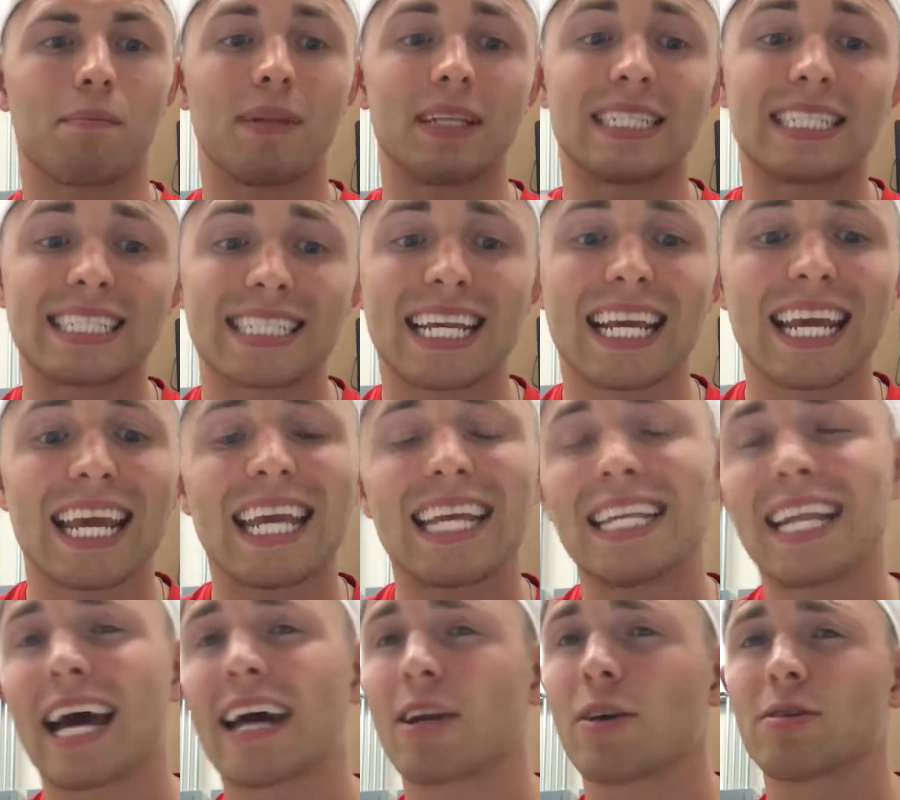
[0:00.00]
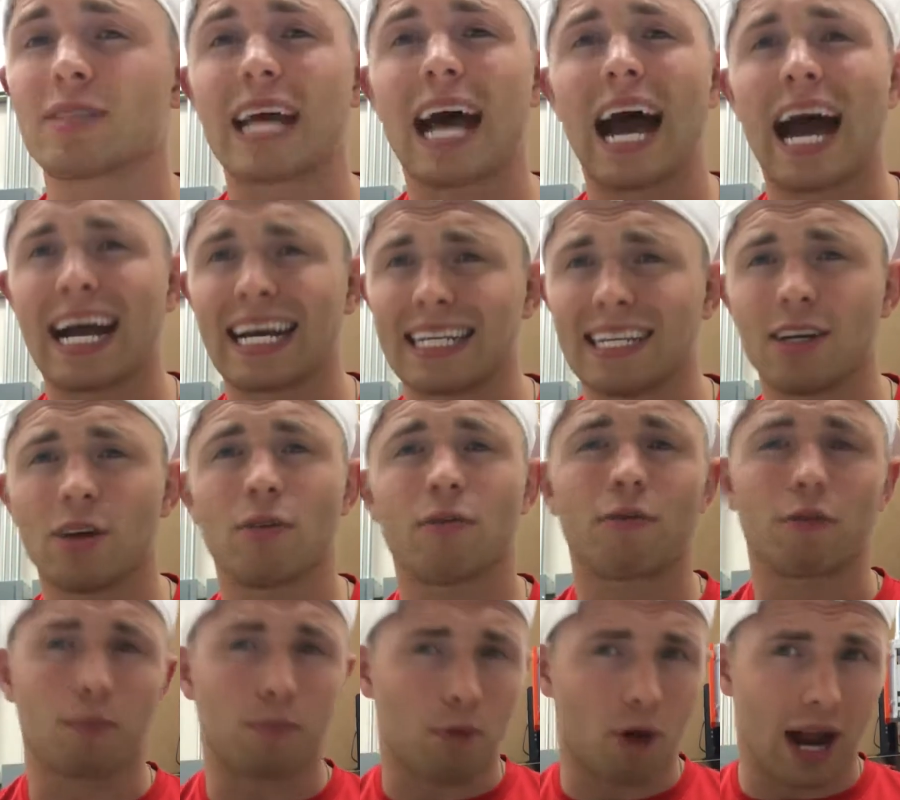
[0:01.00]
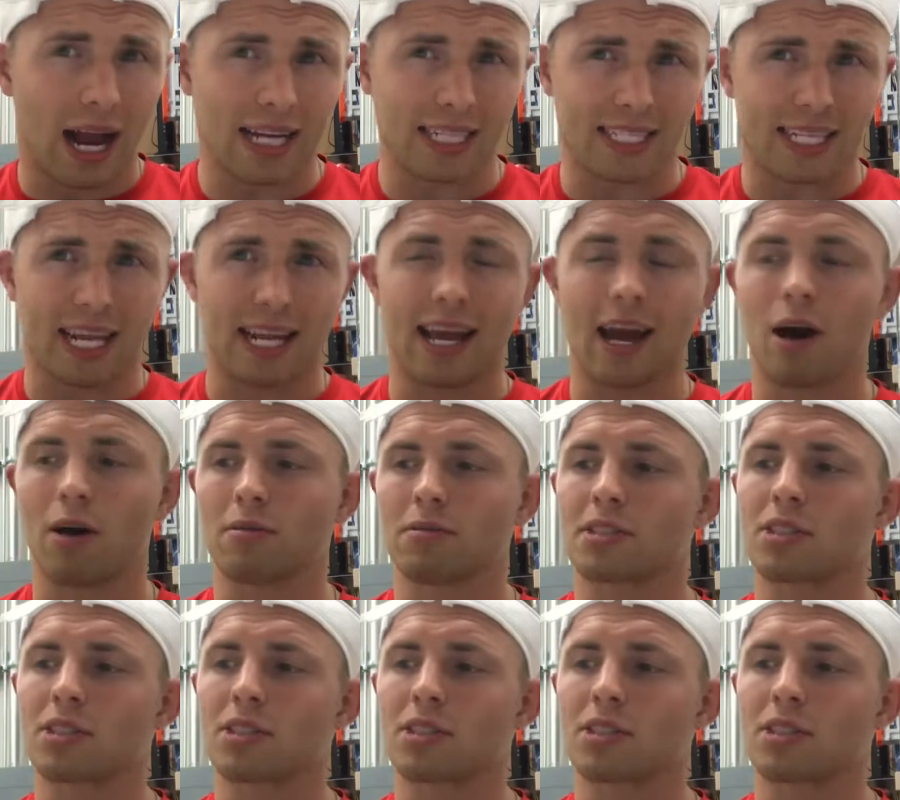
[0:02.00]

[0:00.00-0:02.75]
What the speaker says: Stinging nettle is ideal for prostate health.